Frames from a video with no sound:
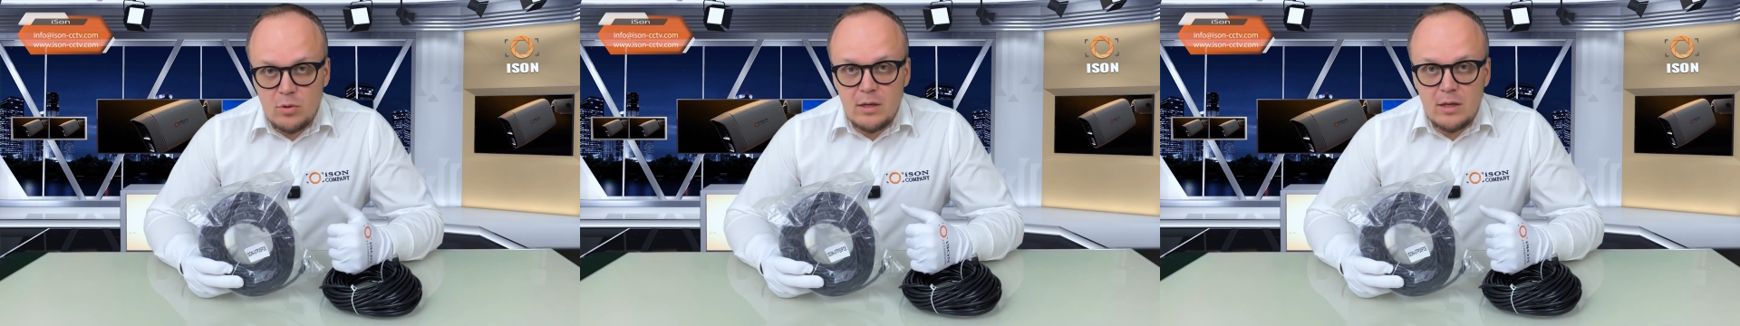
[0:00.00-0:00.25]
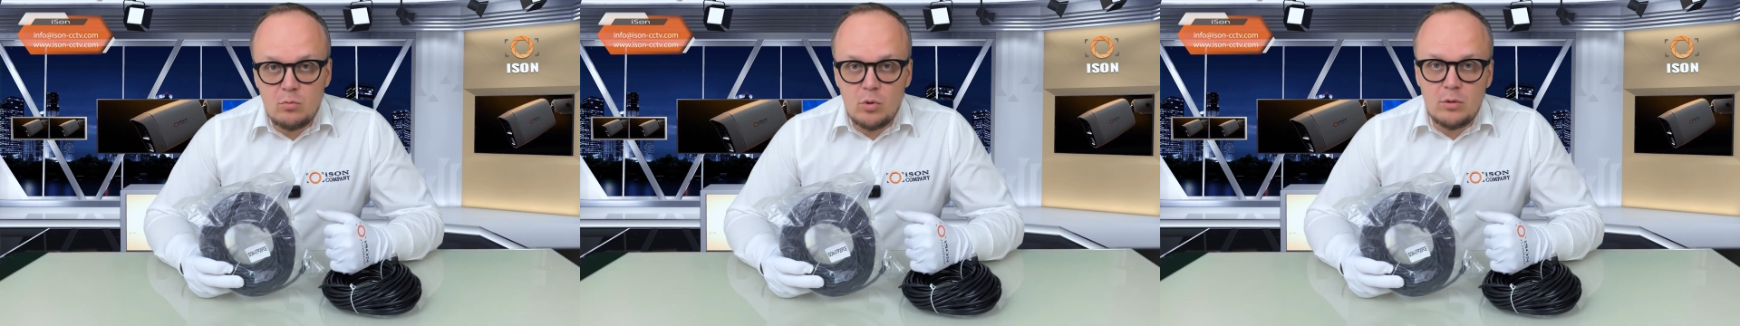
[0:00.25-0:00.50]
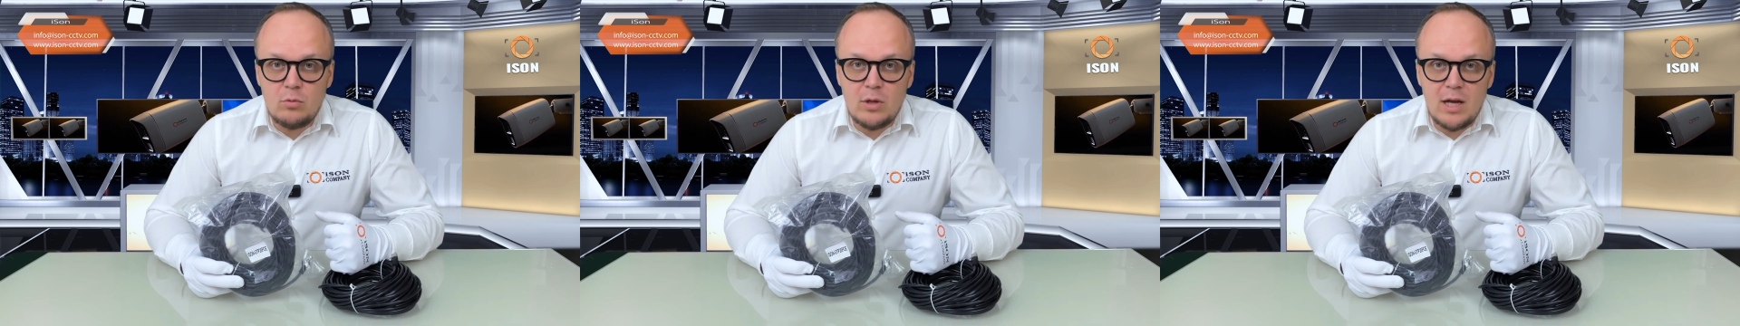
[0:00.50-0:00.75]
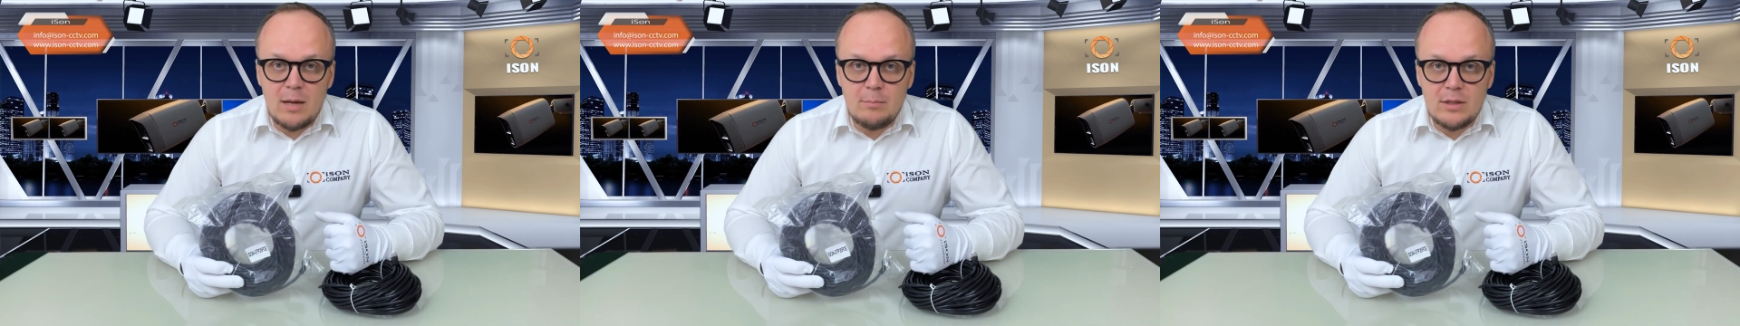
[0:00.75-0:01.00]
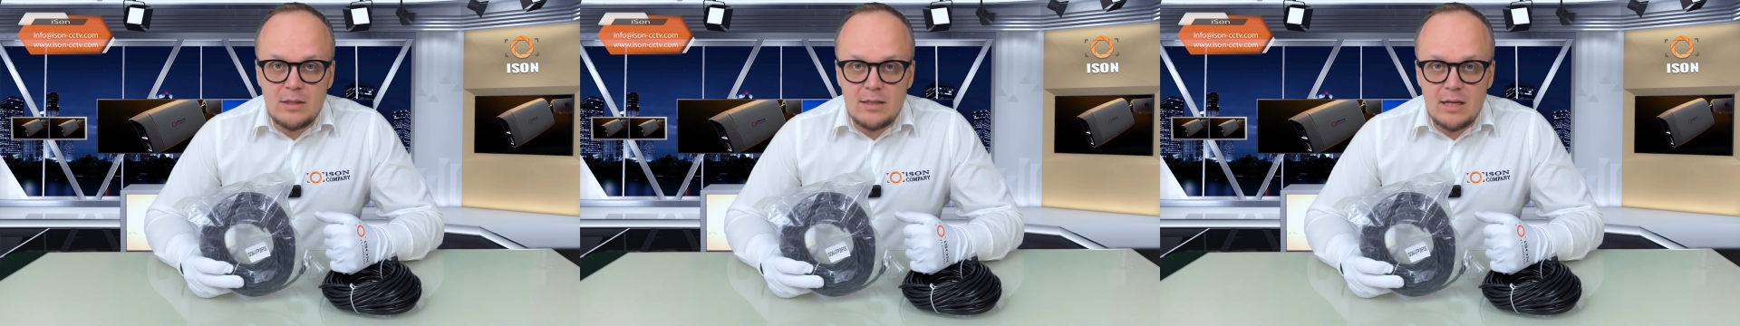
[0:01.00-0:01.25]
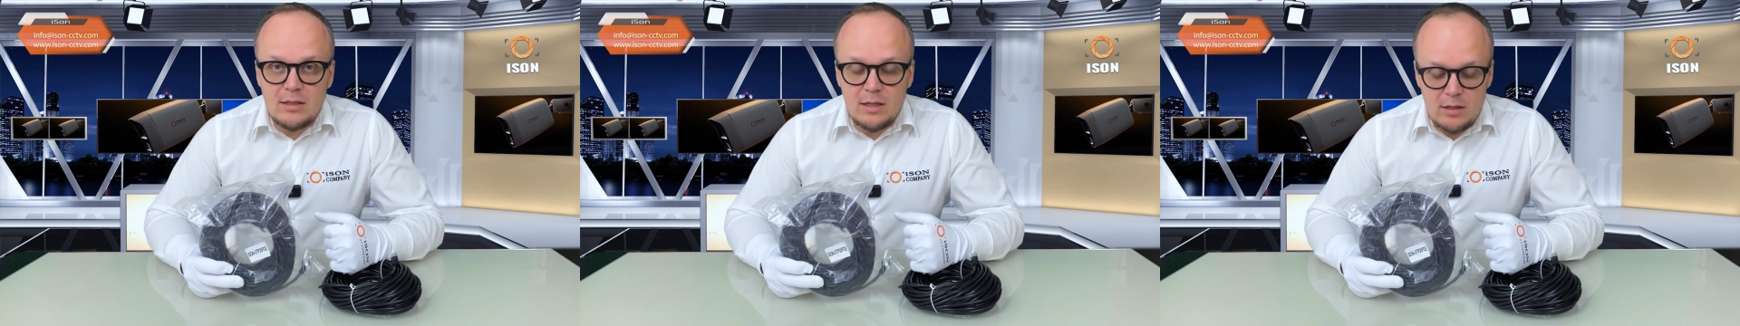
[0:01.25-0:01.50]
one and what will happen in
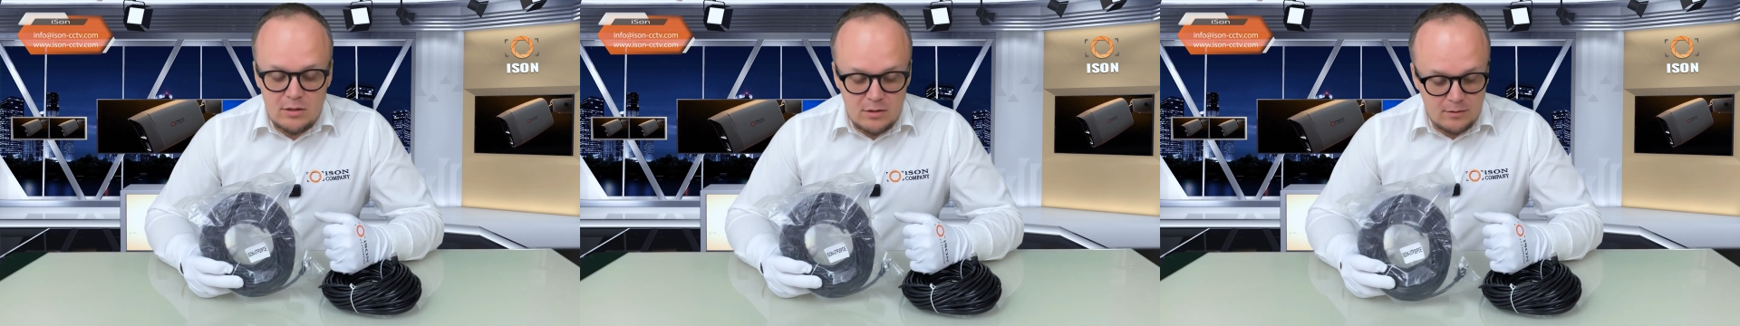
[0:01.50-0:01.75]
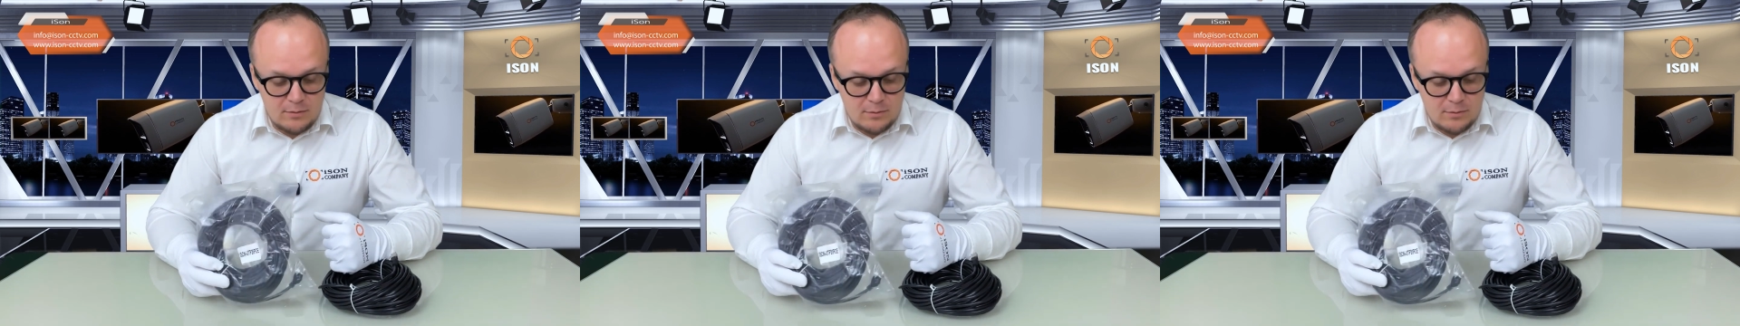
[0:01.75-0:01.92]
that case.